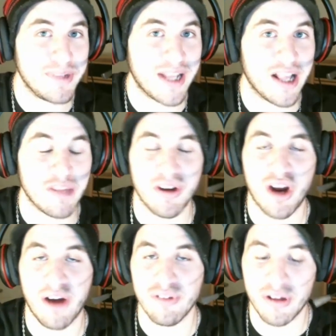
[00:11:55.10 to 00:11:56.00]
Dallas
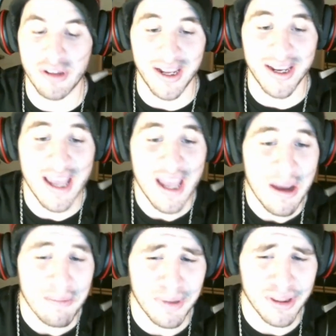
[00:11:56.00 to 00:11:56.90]
McCarver looks like.
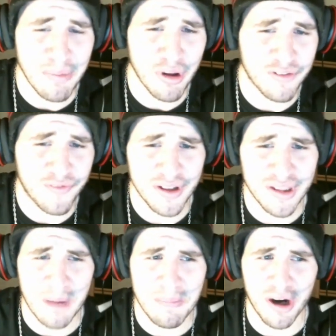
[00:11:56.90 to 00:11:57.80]
But the most fucked
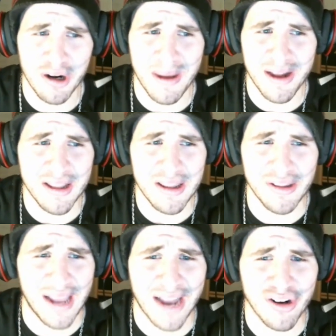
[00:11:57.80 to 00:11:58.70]
up part about it is
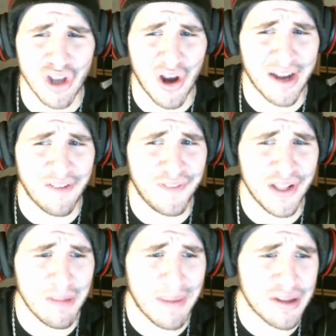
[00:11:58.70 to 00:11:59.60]
that I don't know how to
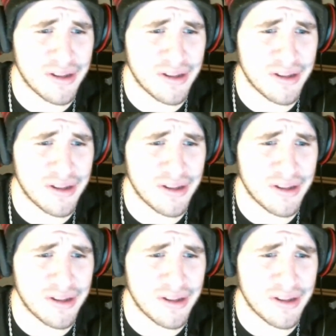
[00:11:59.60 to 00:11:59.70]
feel about his